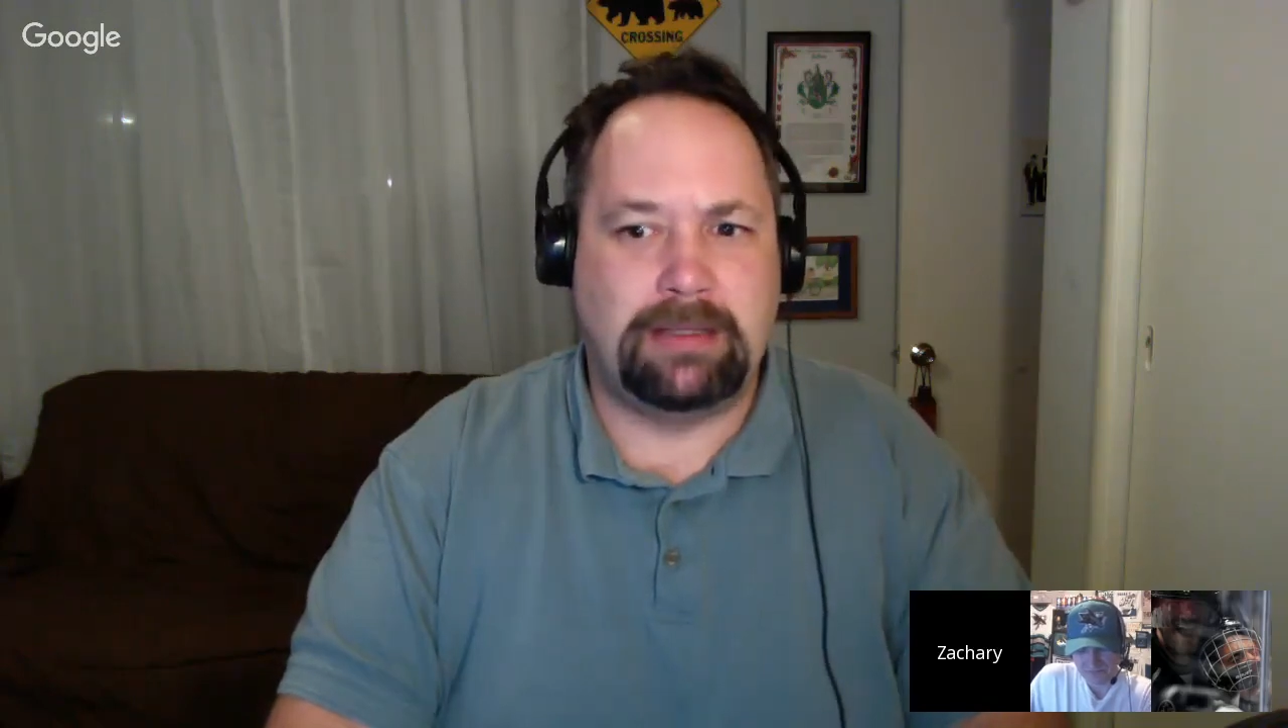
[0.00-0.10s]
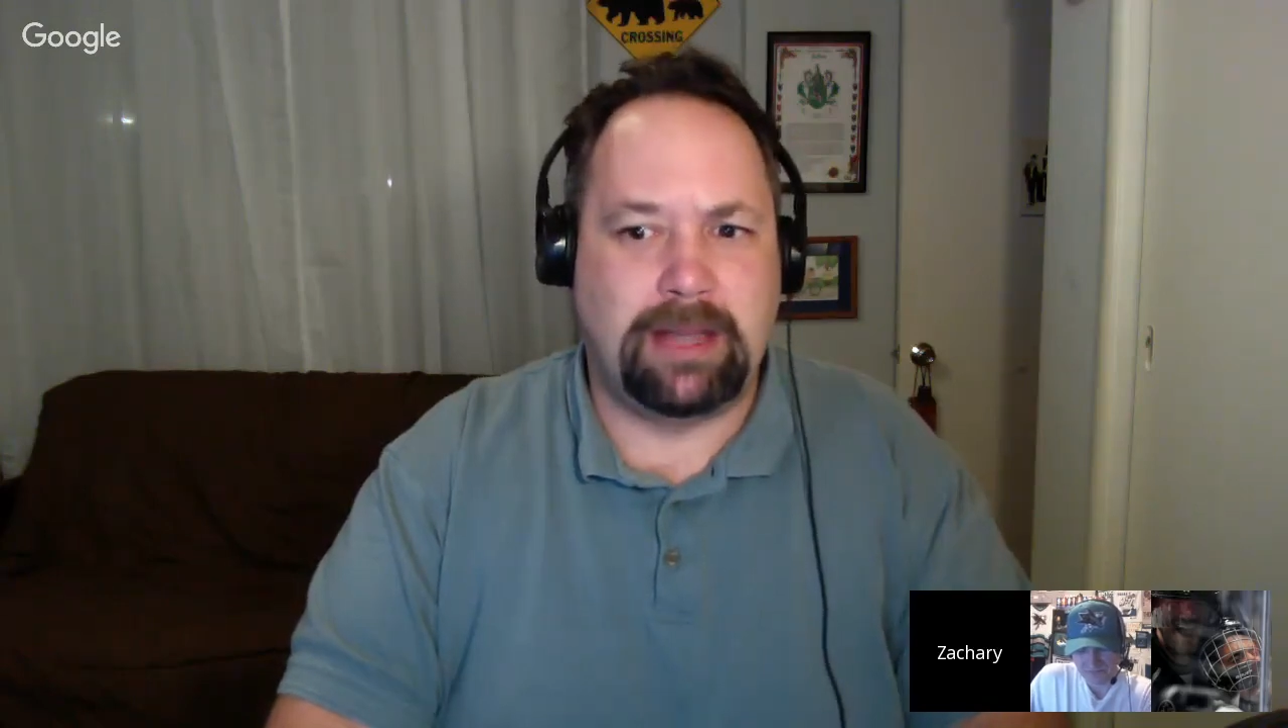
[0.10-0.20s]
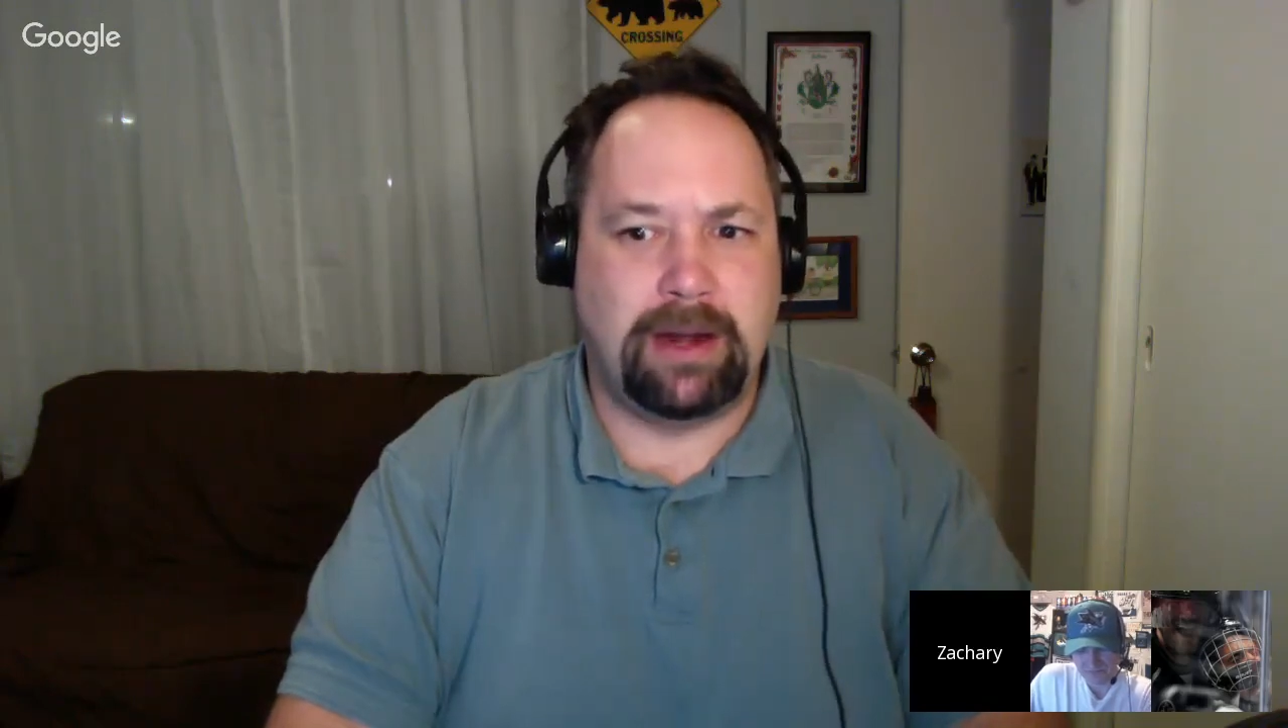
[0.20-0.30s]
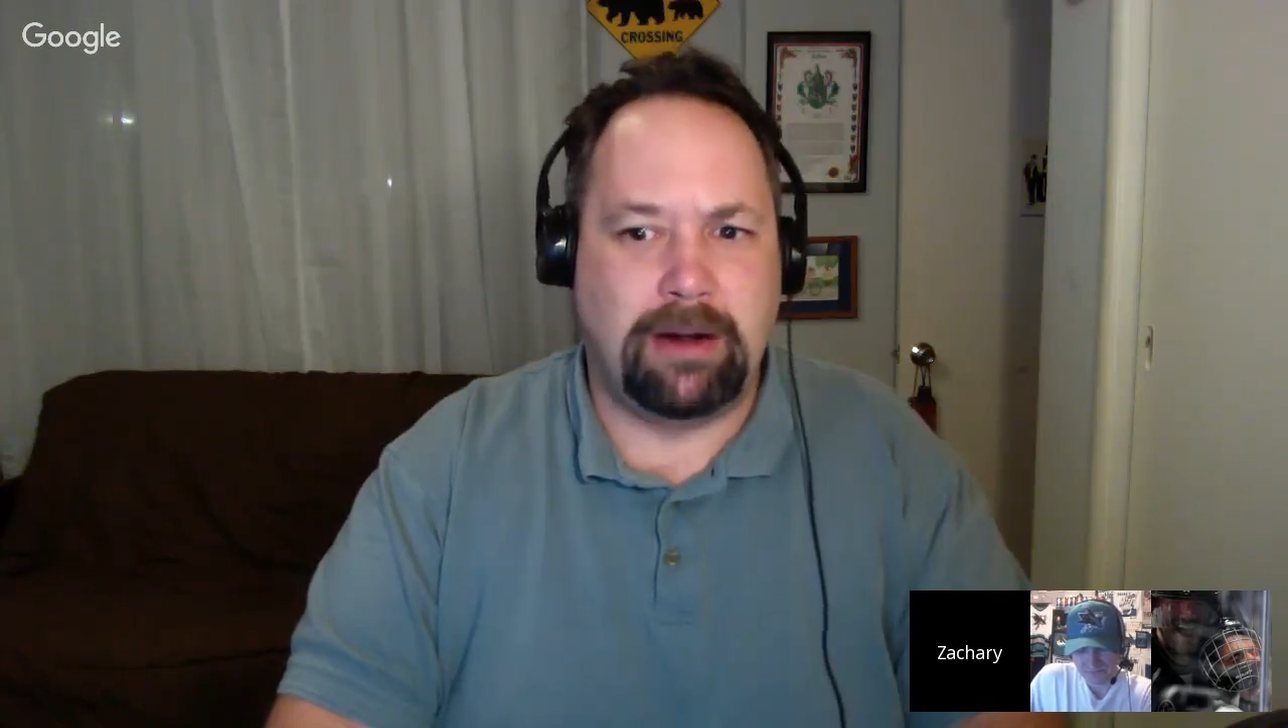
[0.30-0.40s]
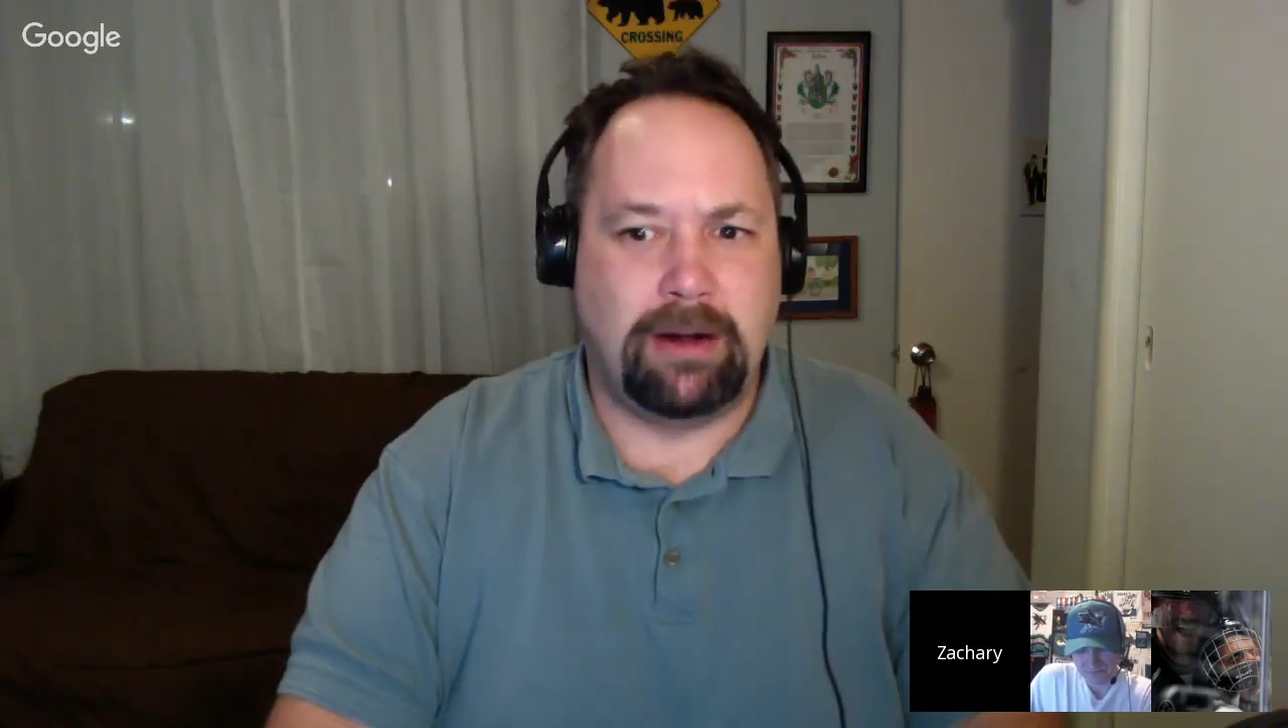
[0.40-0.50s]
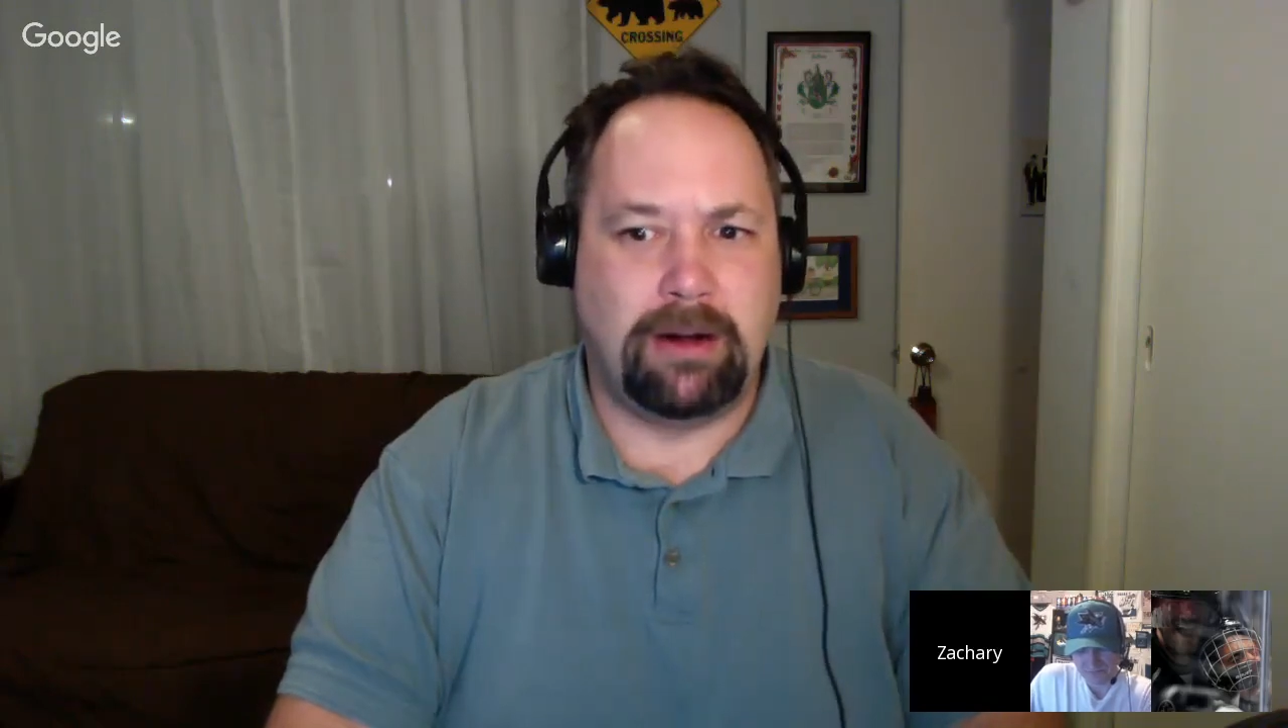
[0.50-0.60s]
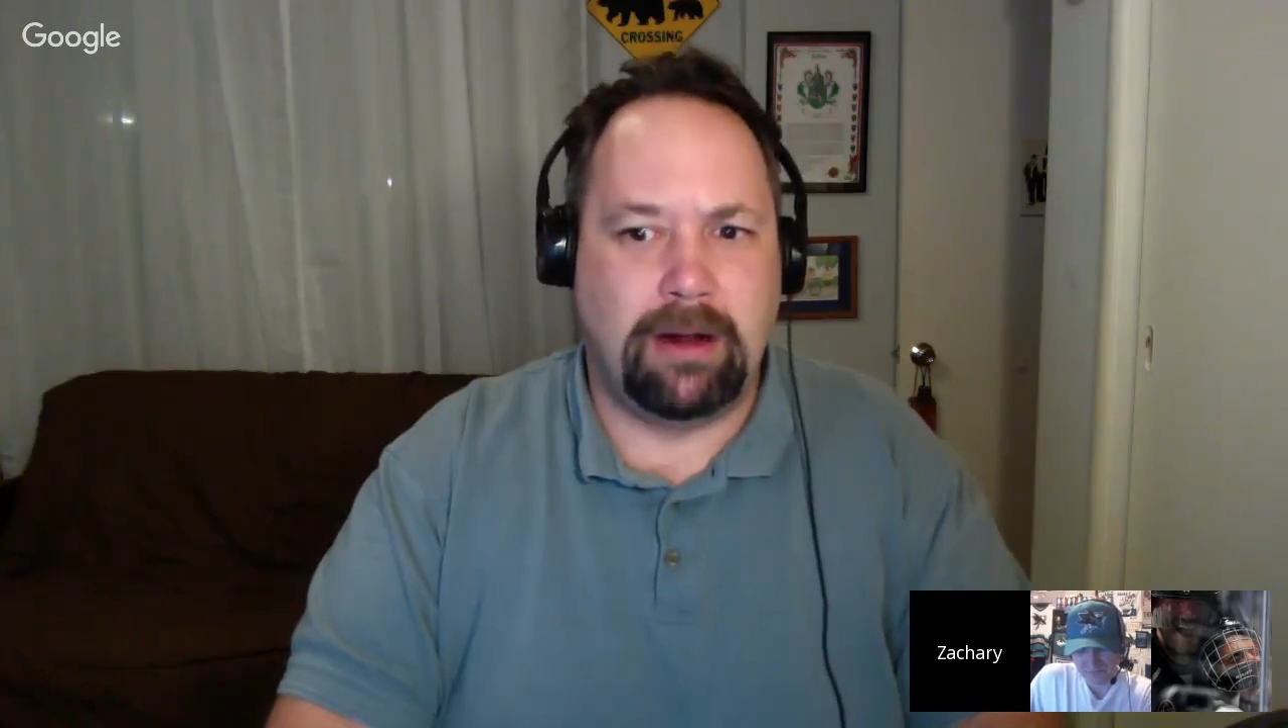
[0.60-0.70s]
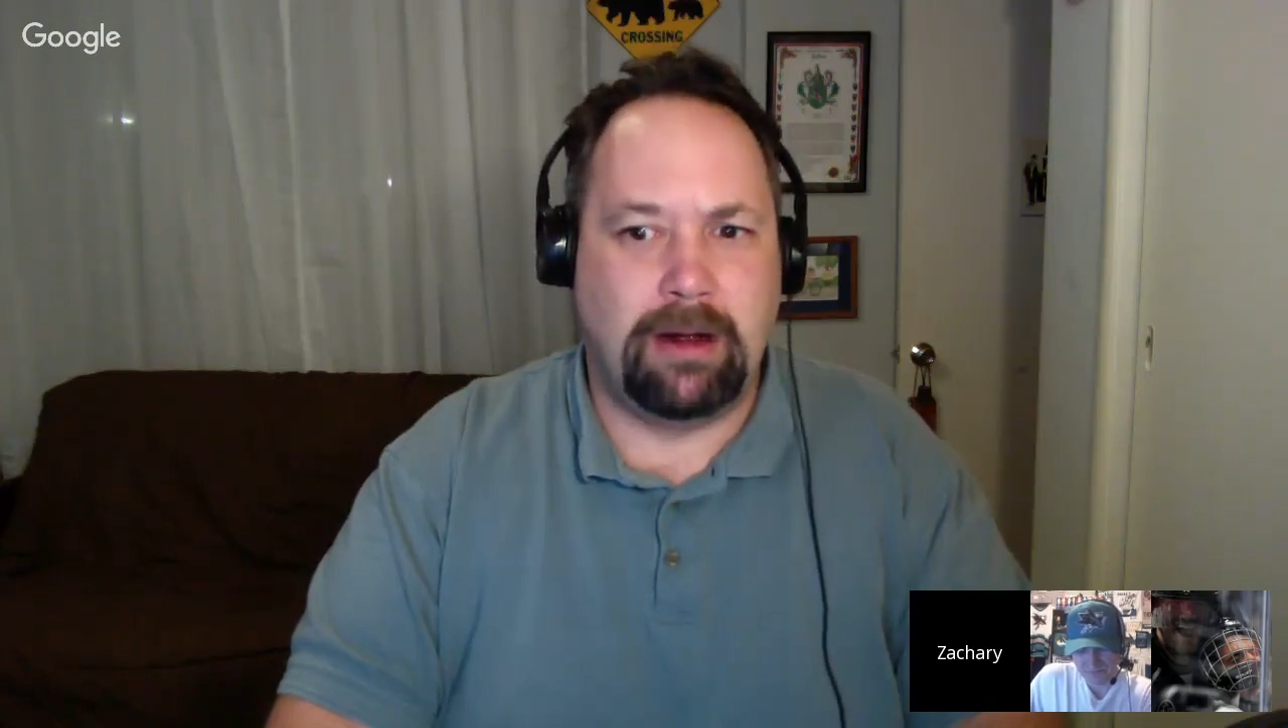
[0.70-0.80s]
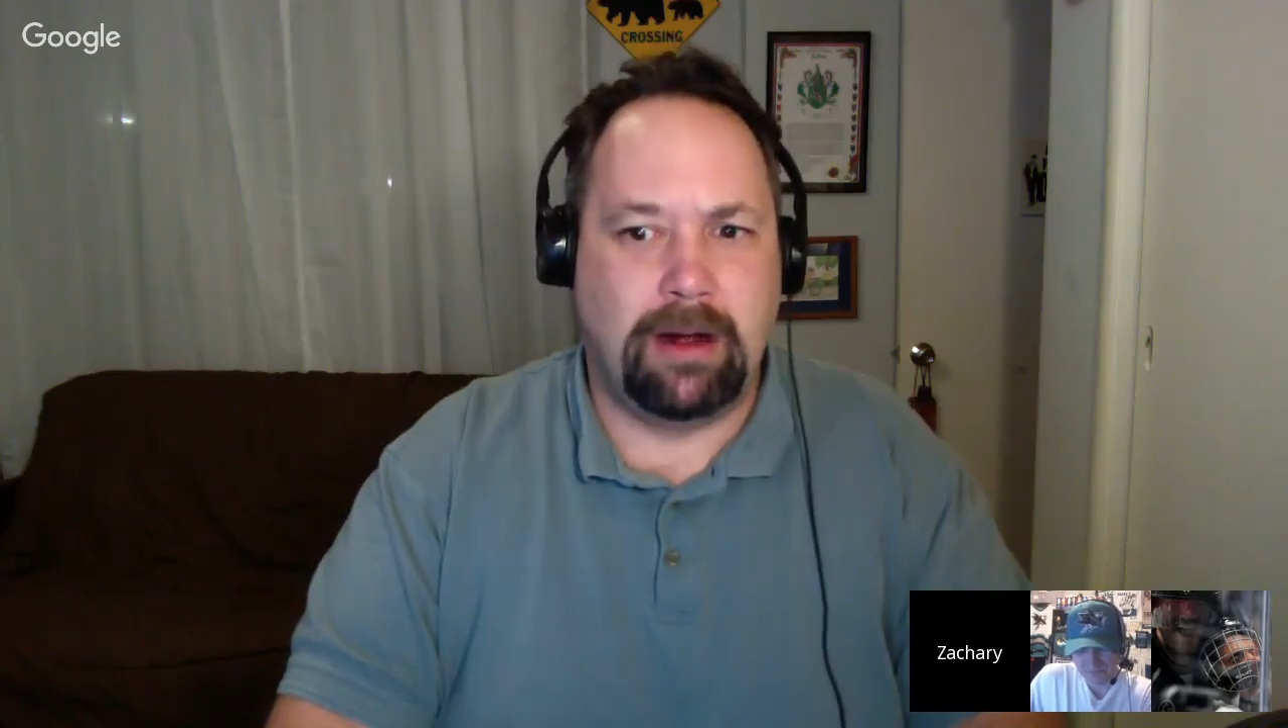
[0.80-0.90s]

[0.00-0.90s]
center